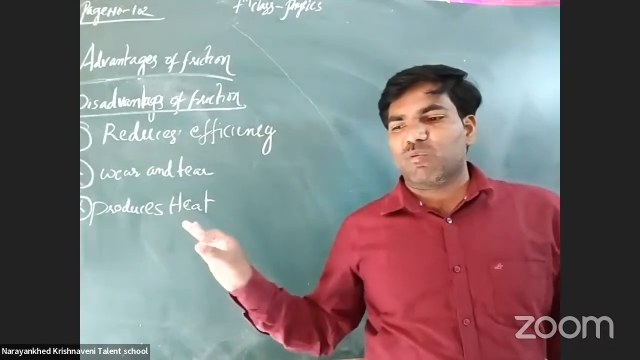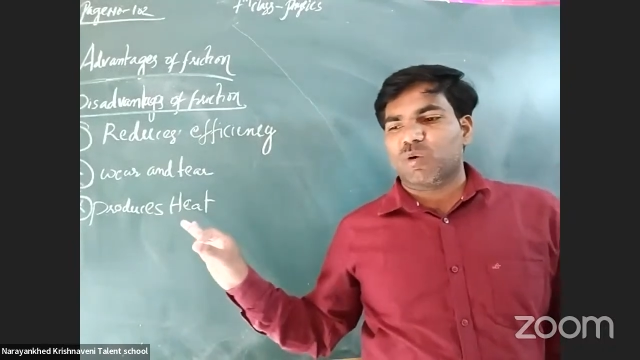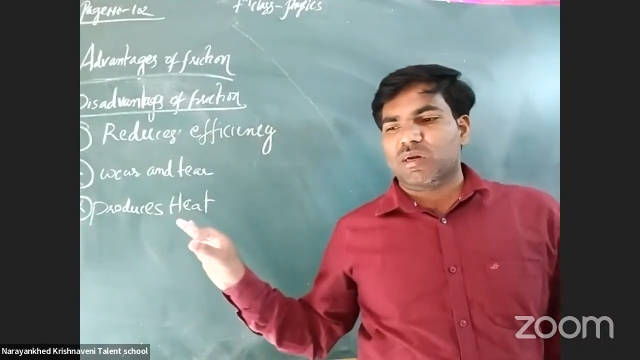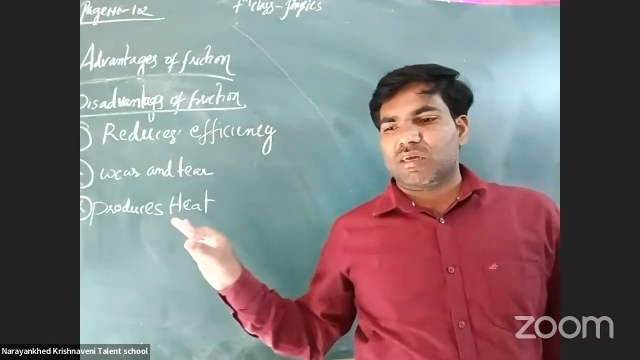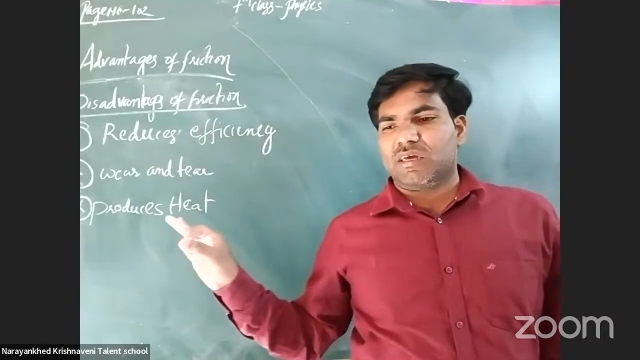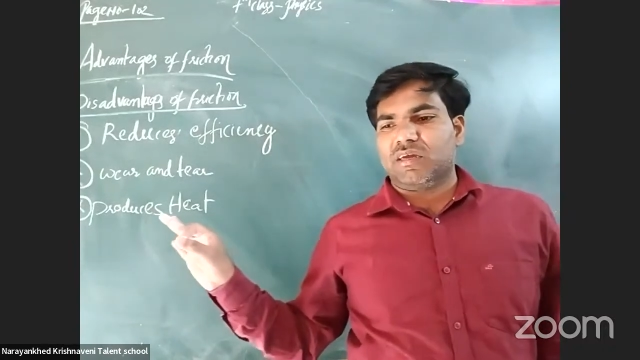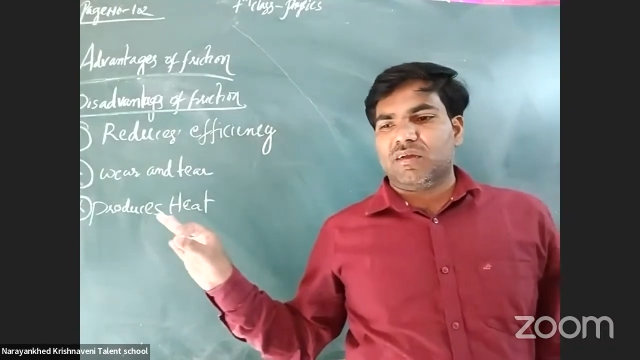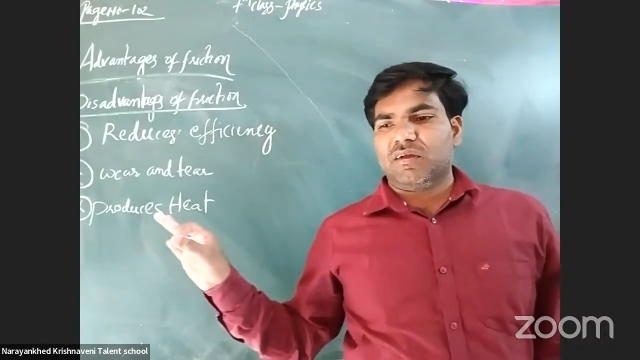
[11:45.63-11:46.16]

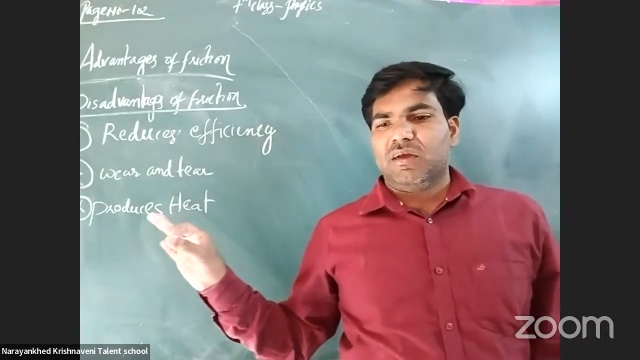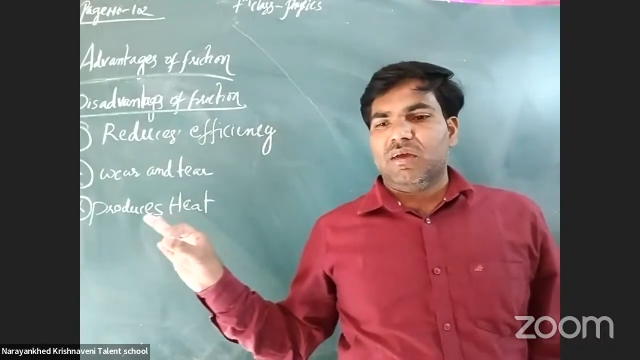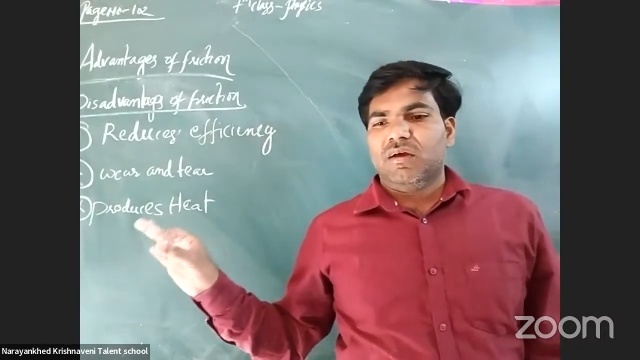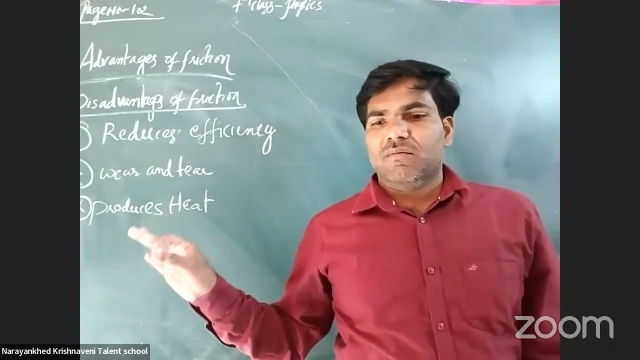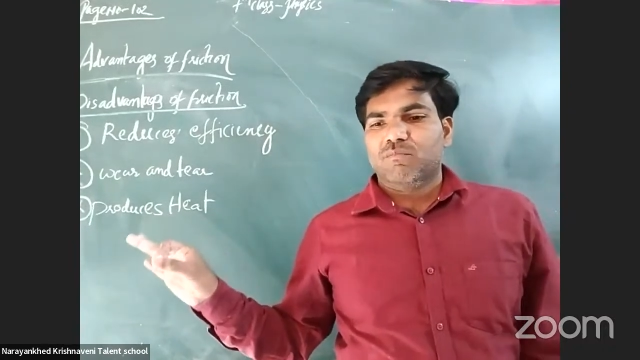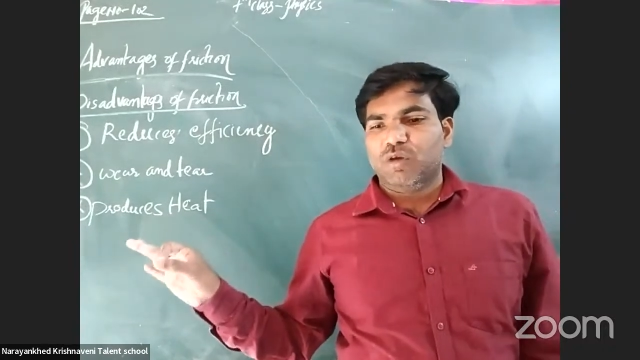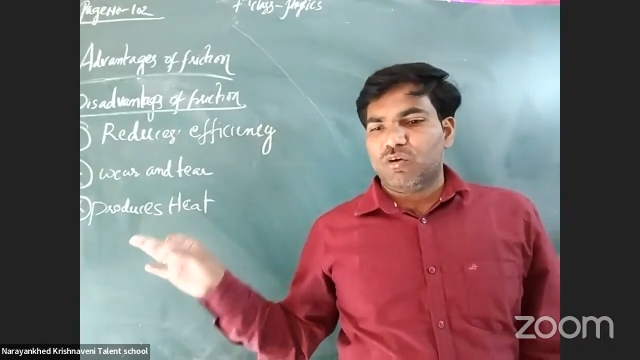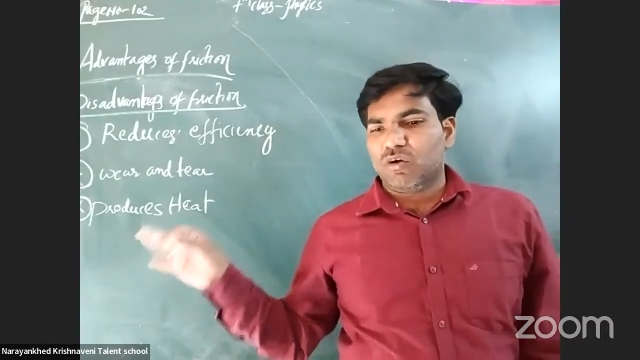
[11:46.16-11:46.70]
working
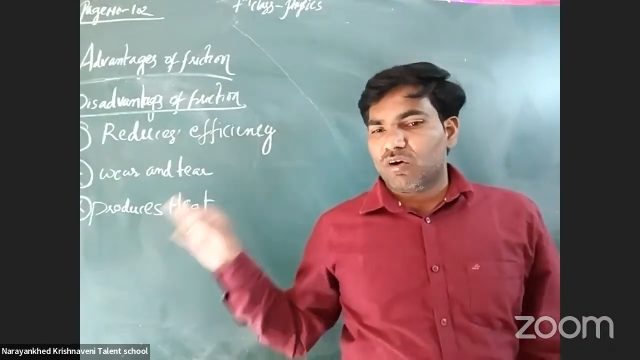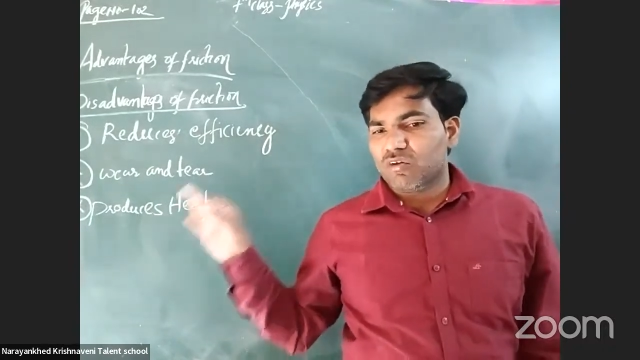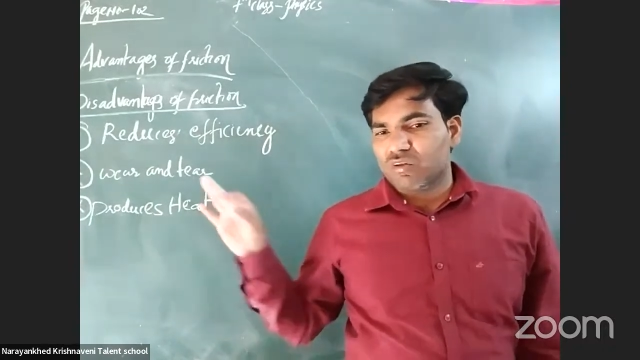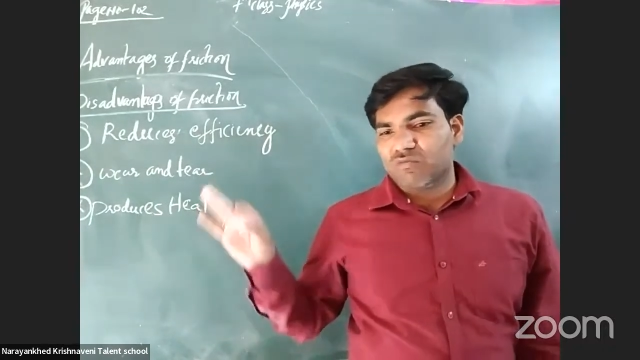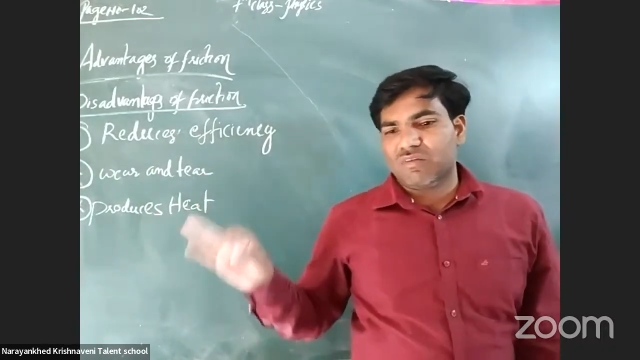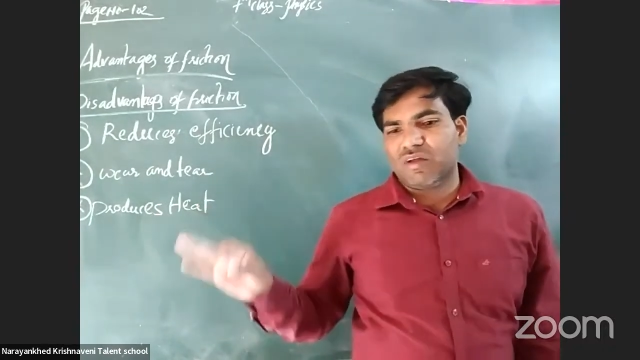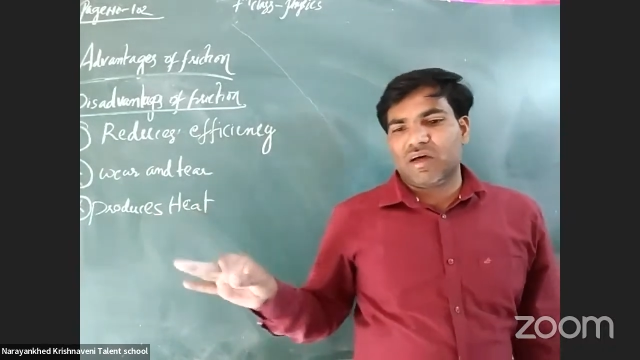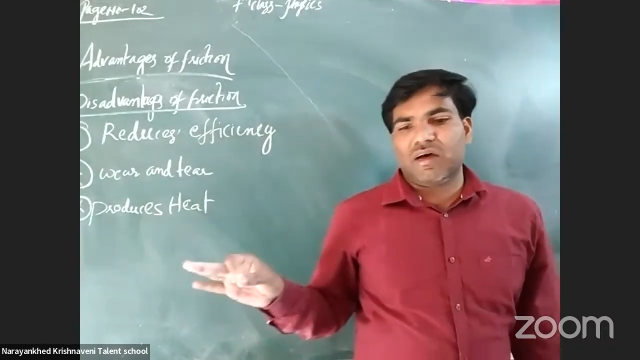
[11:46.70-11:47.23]
because
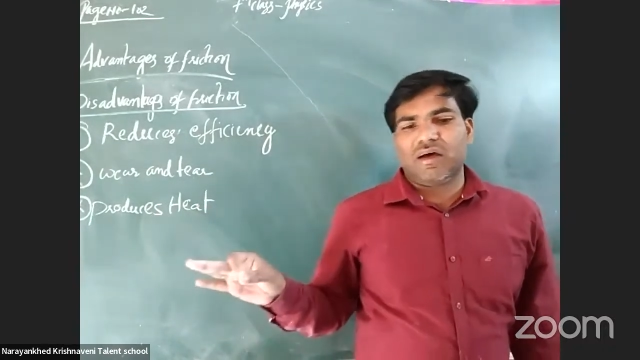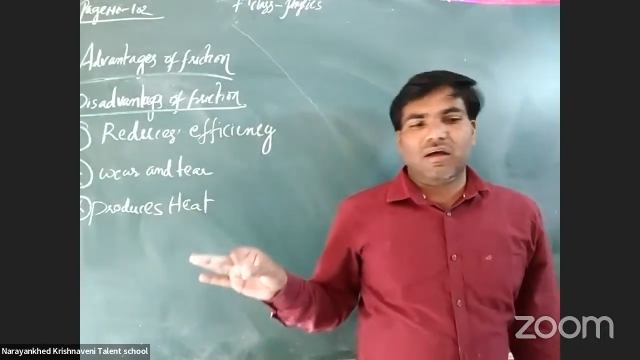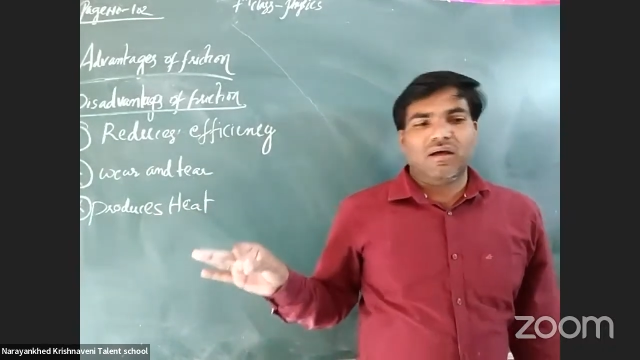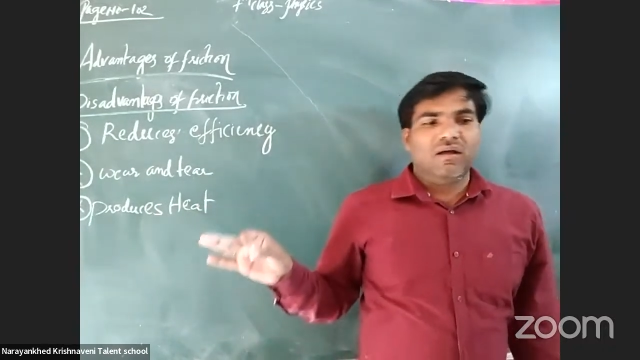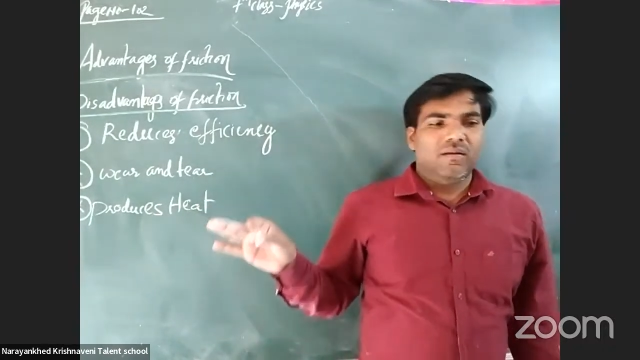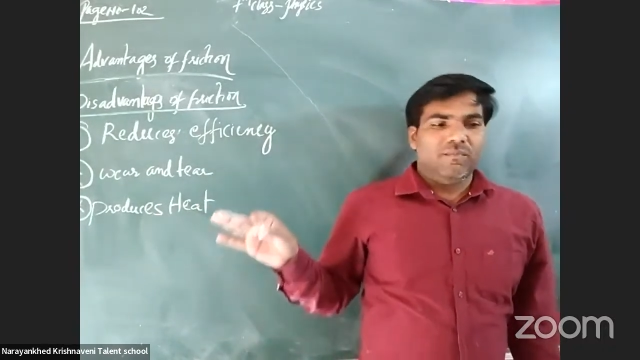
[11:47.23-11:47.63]
of the